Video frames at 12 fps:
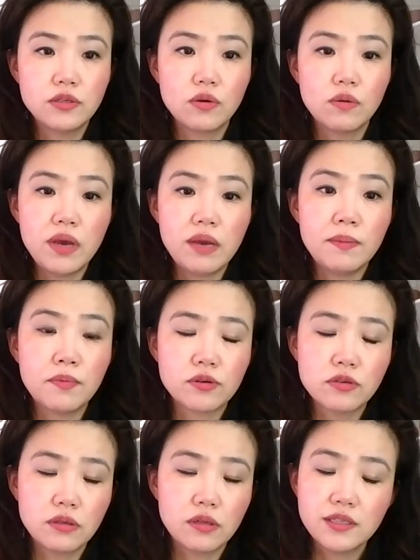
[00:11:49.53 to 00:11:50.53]
So maybe
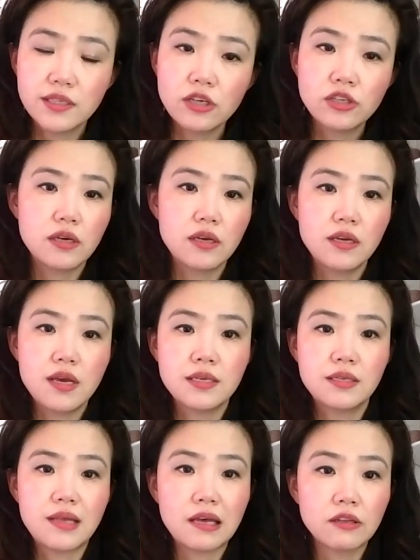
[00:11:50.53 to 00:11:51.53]
personalization
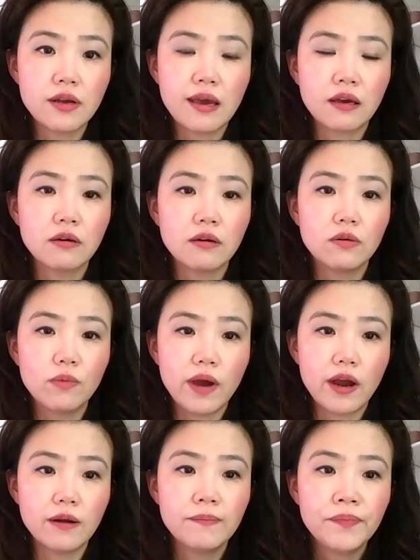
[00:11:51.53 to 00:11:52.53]
is another angle
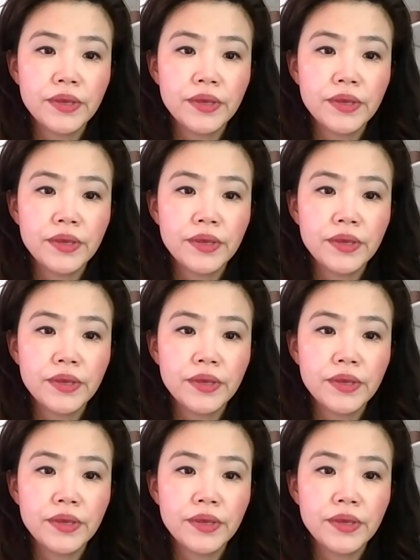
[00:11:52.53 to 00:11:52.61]
where